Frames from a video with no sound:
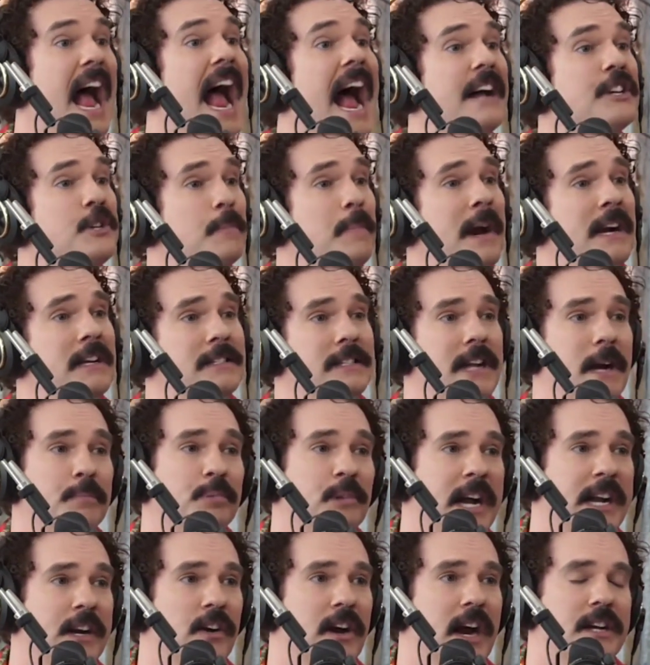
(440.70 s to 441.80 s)
How'd your parents die?
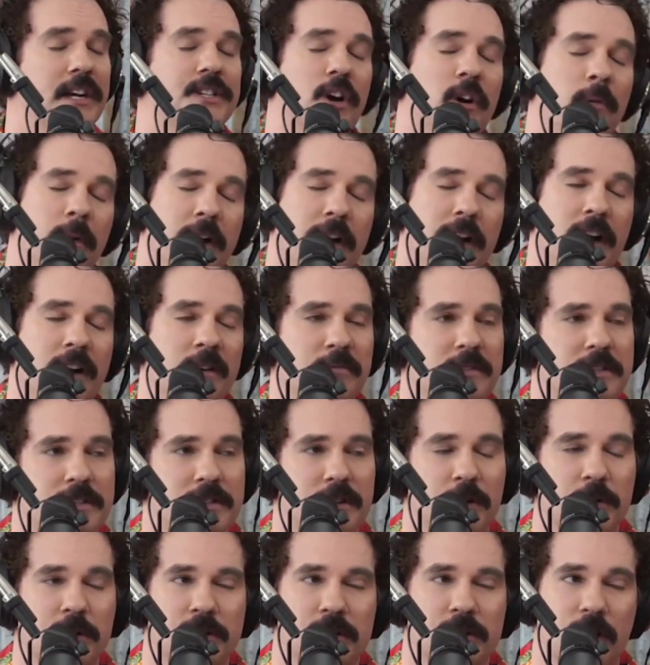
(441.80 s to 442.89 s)
Plane crash. Oh my God, I'm
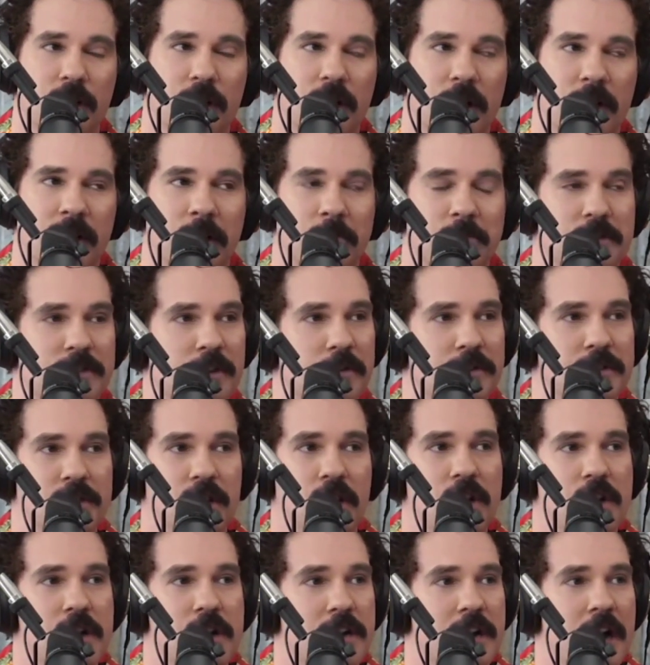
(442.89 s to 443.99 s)
so sorry. I'm so
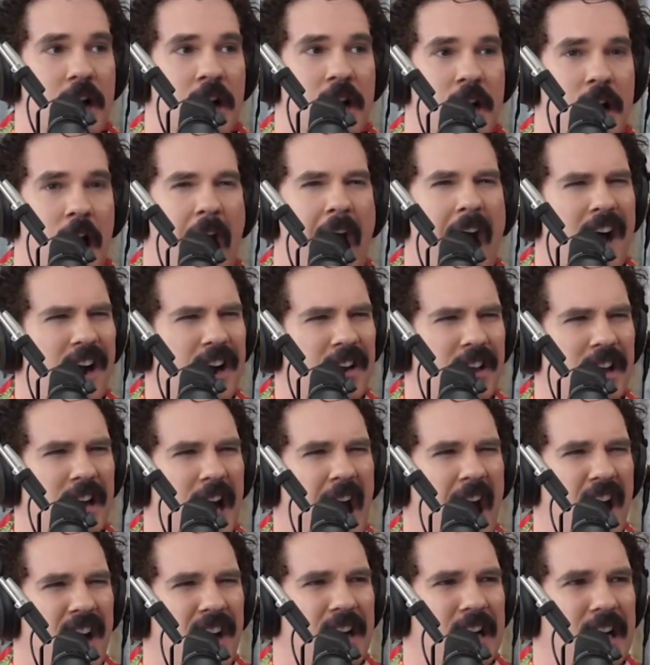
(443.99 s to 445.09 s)
sorry. Yeah. How did
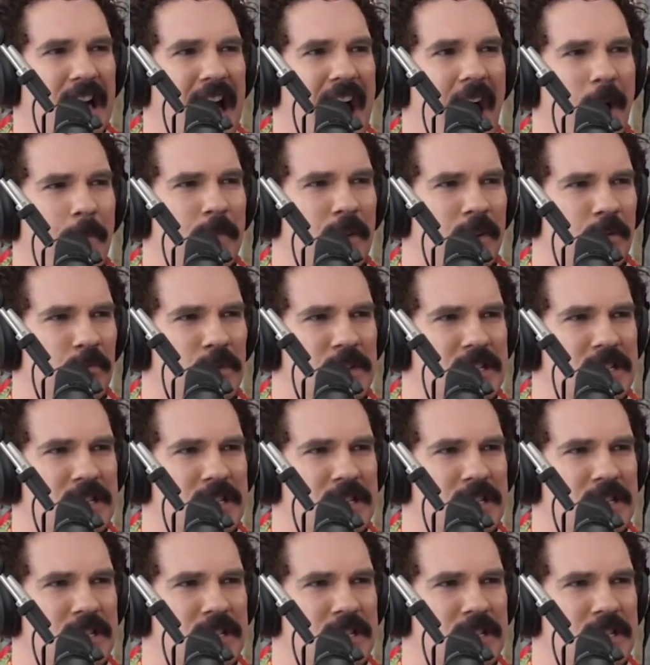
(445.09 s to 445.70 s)
it happen?